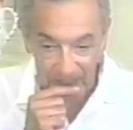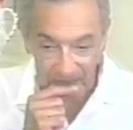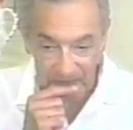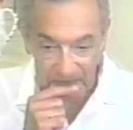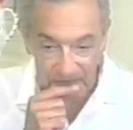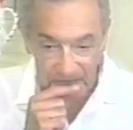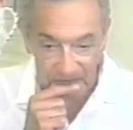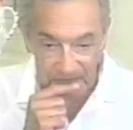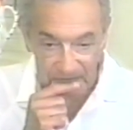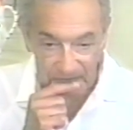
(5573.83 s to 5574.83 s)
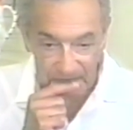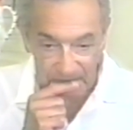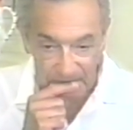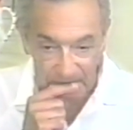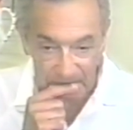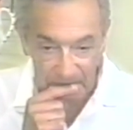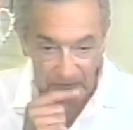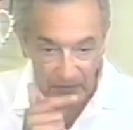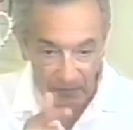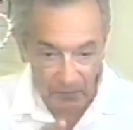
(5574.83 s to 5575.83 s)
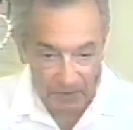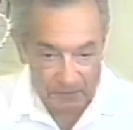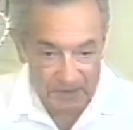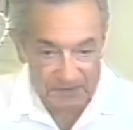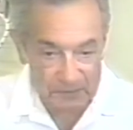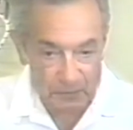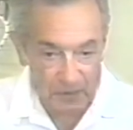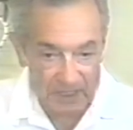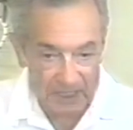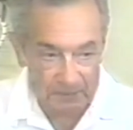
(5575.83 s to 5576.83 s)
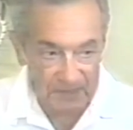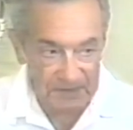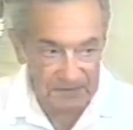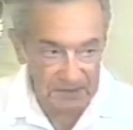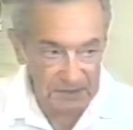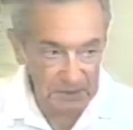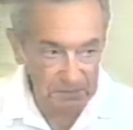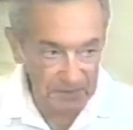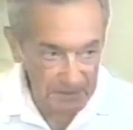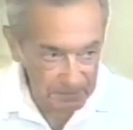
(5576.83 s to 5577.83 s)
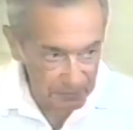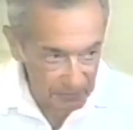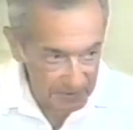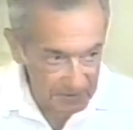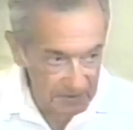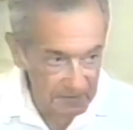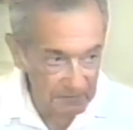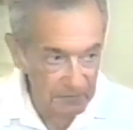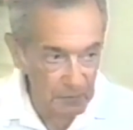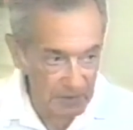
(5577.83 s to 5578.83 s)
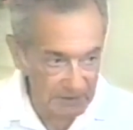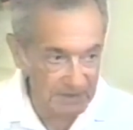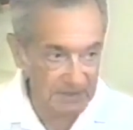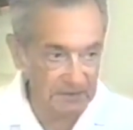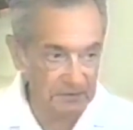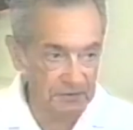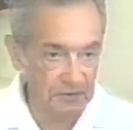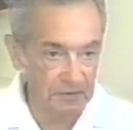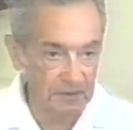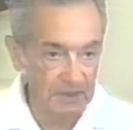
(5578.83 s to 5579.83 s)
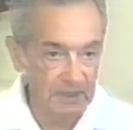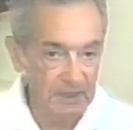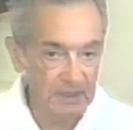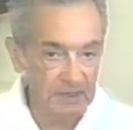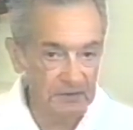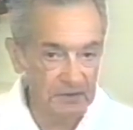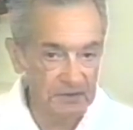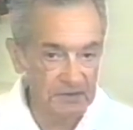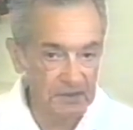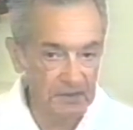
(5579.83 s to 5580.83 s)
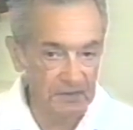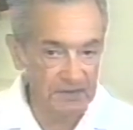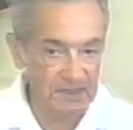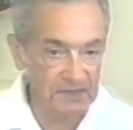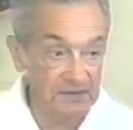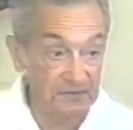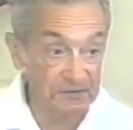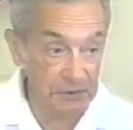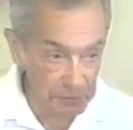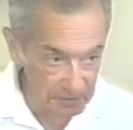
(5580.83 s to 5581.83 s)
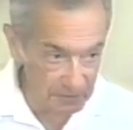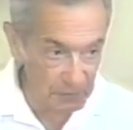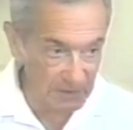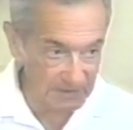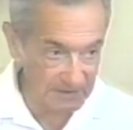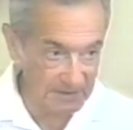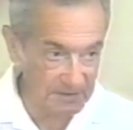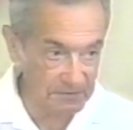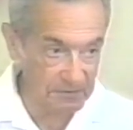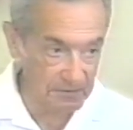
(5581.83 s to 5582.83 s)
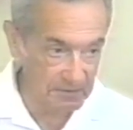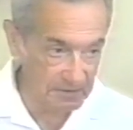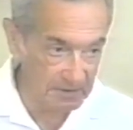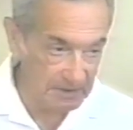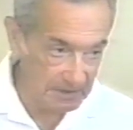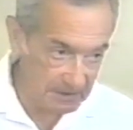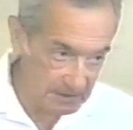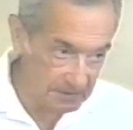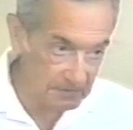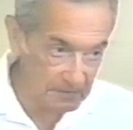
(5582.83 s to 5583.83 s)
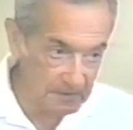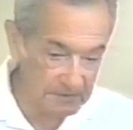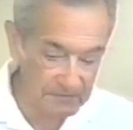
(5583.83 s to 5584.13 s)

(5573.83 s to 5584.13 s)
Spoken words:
And this is one reason why I made such a big point of quality control in the sense of total quality control in